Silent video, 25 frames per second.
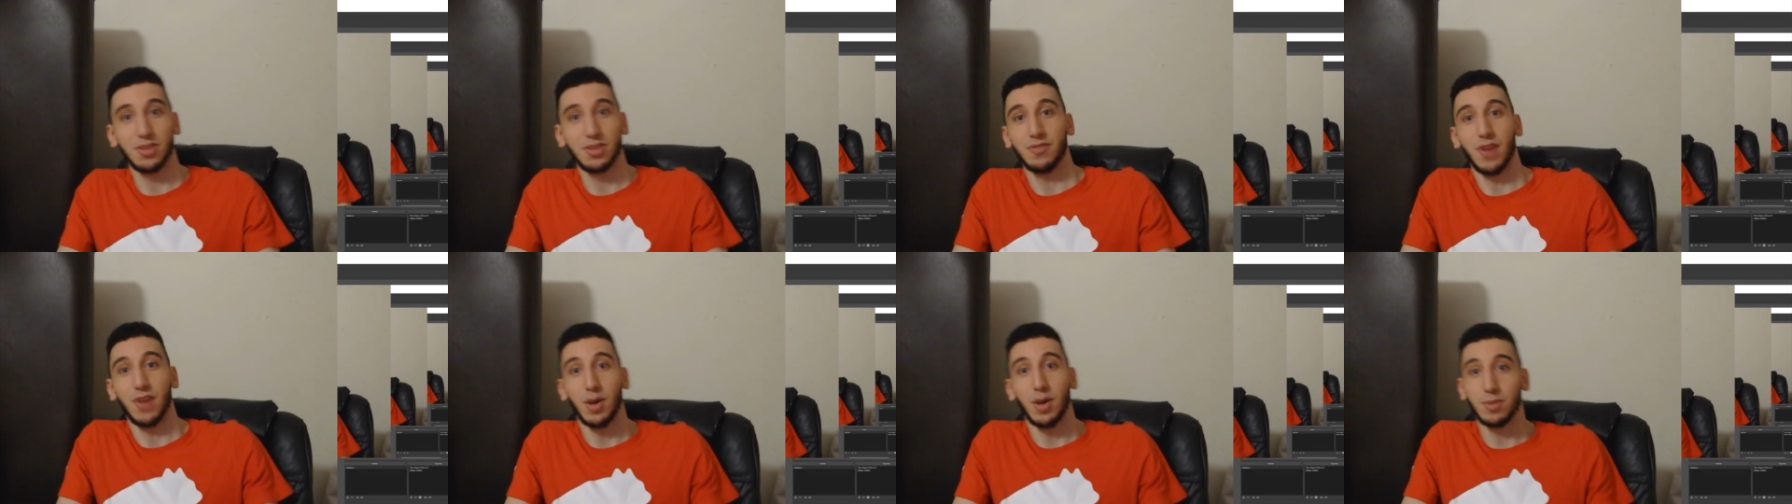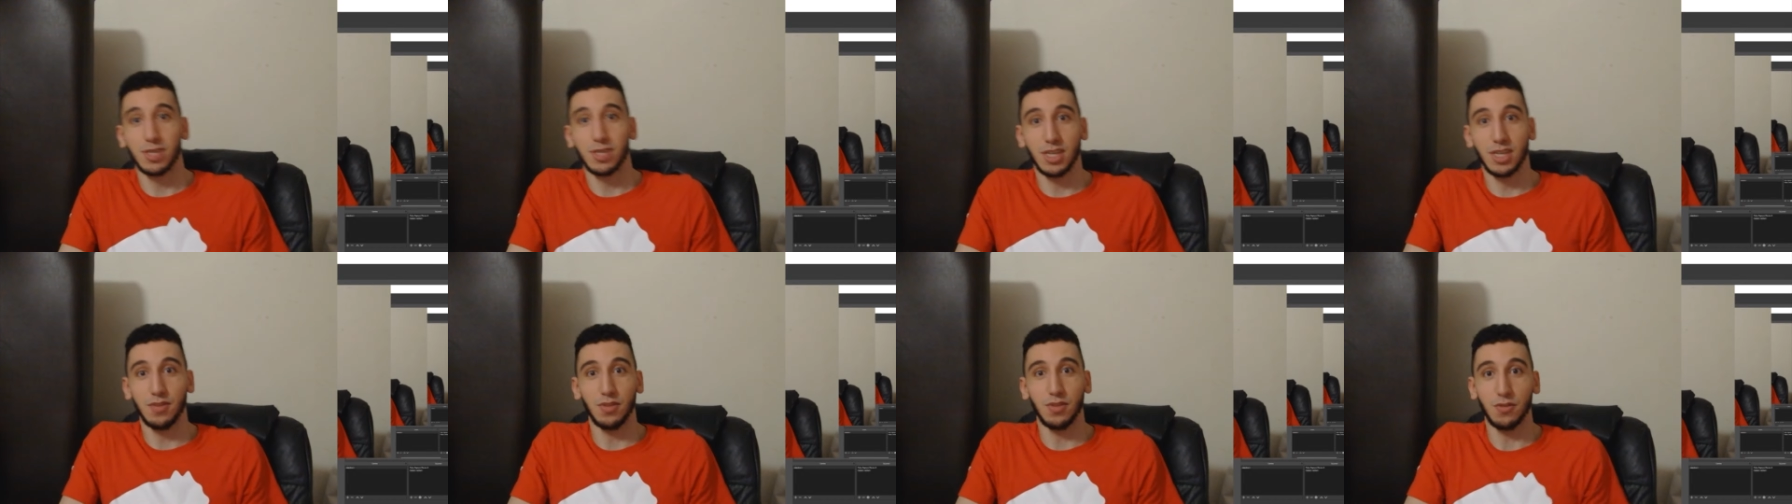
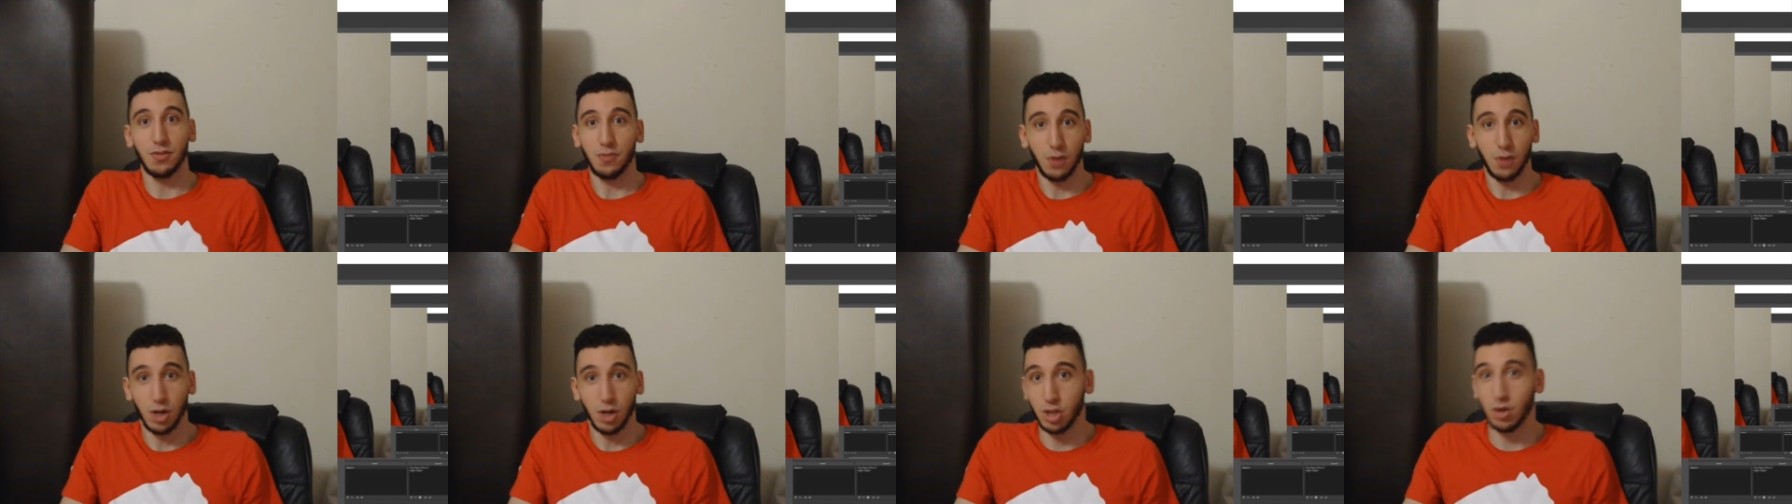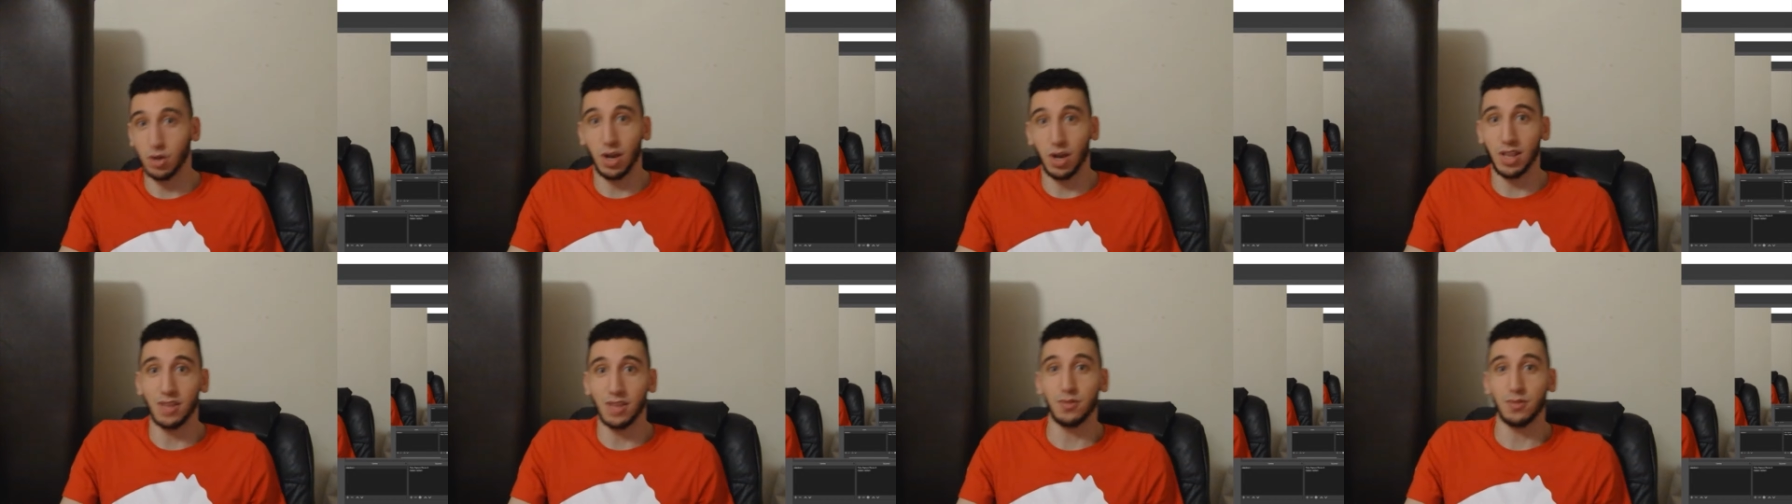develops even
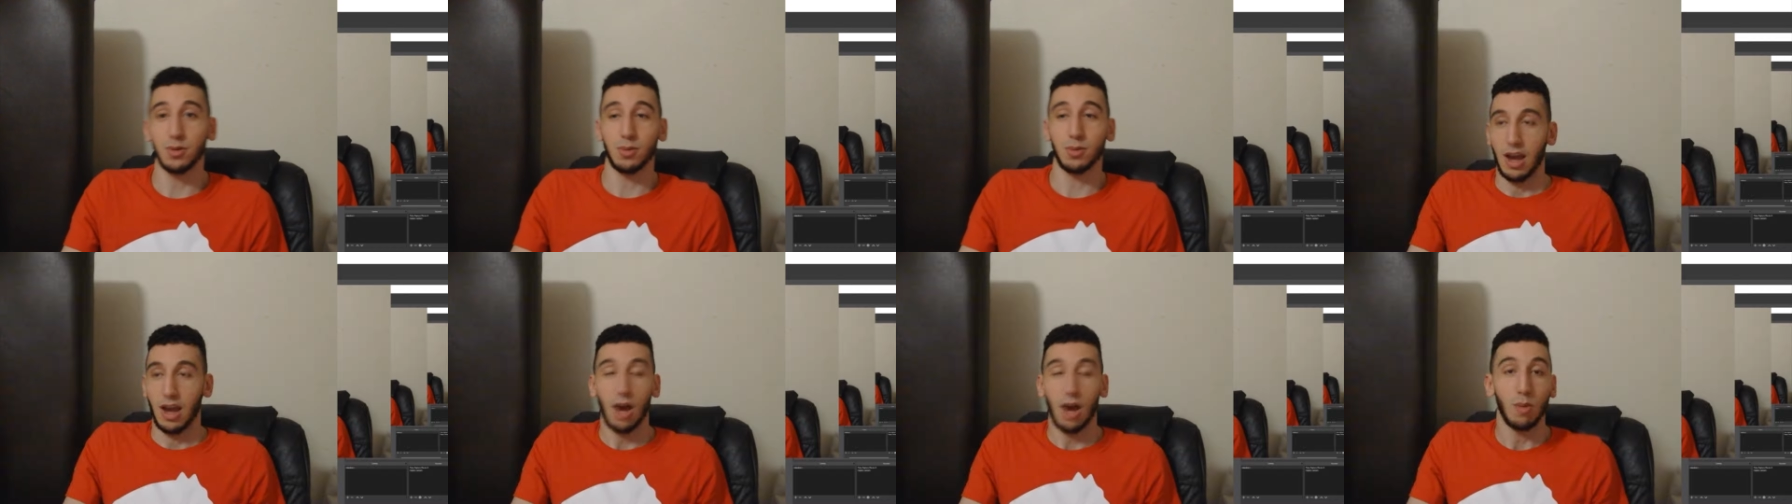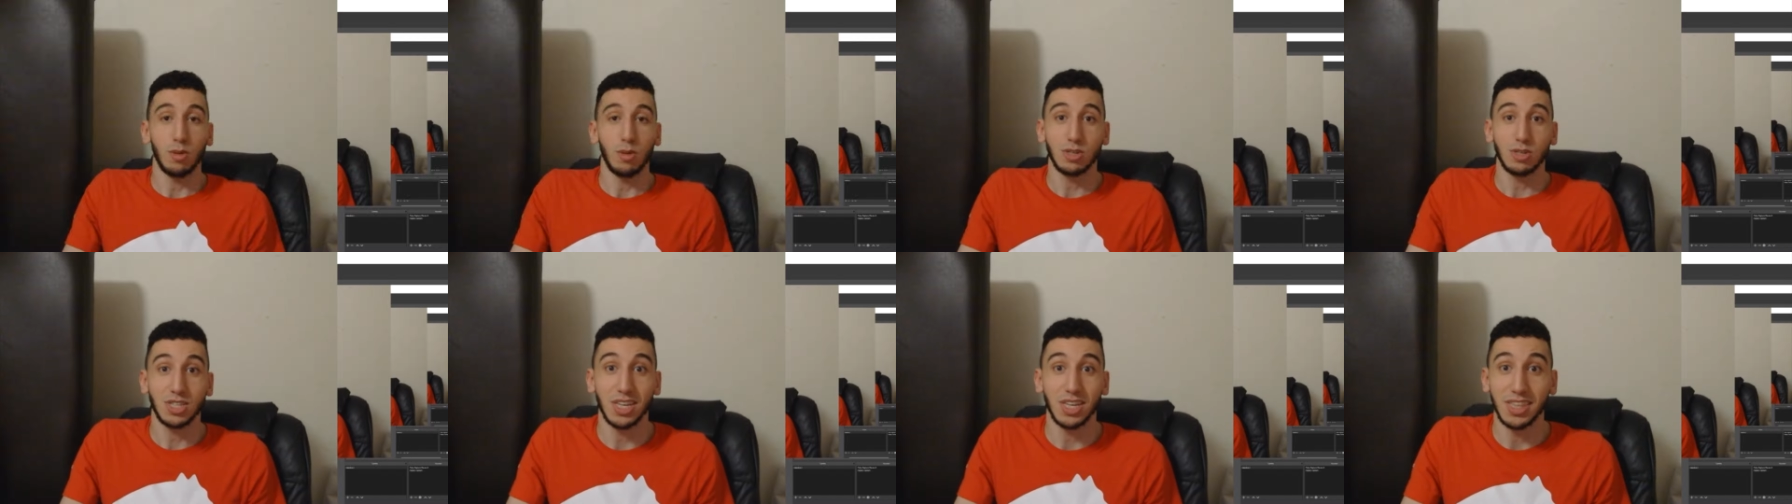further at level,
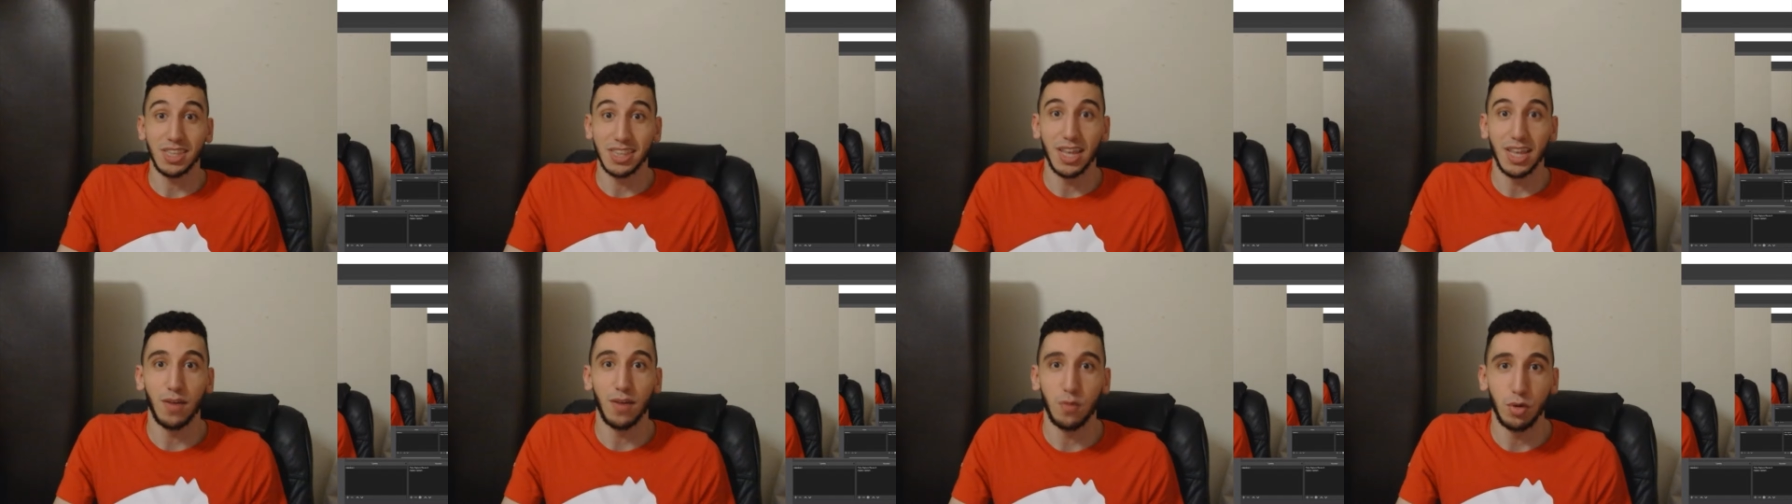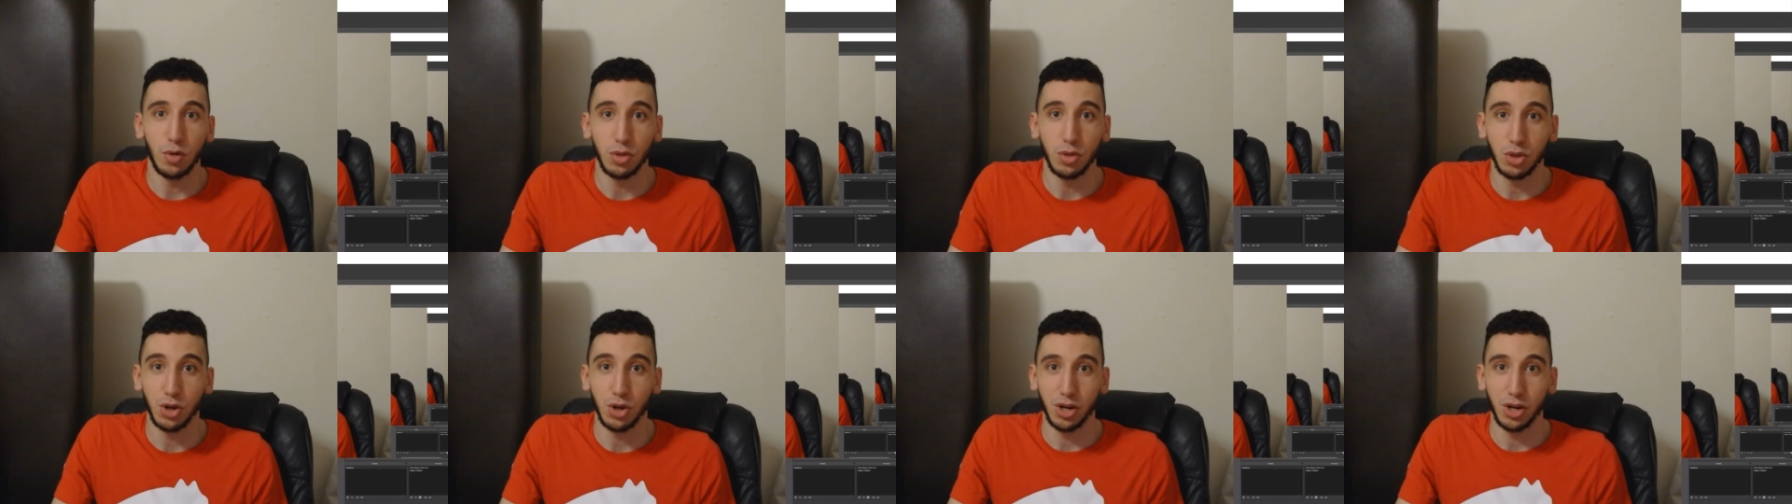almost said
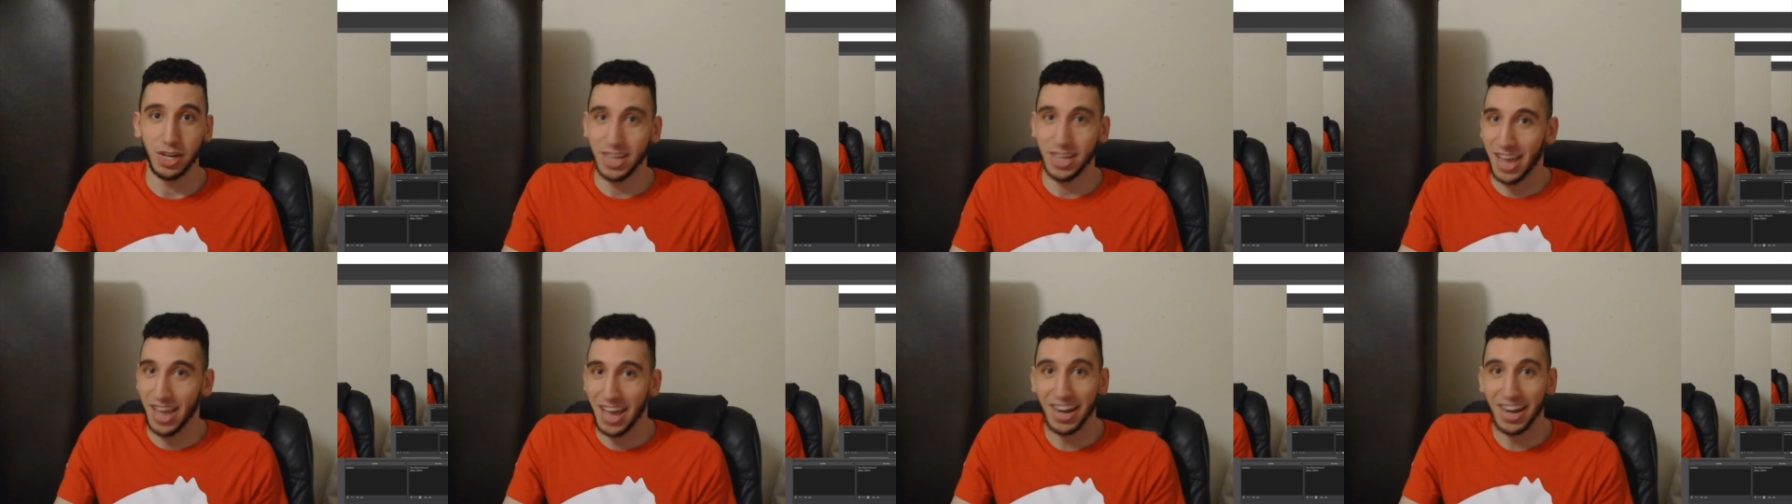level 30.